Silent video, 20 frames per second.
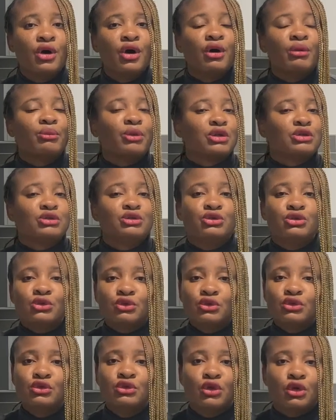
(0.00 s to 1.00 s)
but
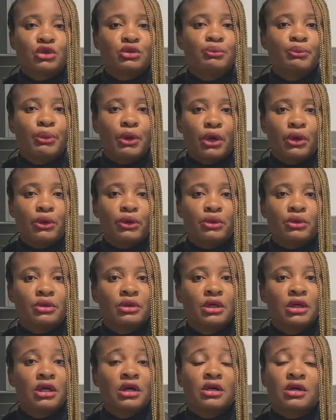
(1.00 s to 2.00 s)
do not borrow,
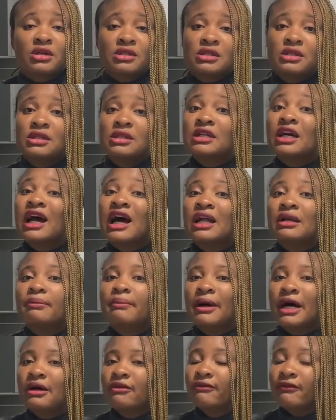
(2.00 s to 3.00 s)
because it can
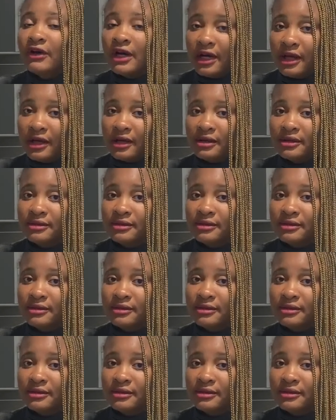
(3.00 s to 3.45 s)
backfire.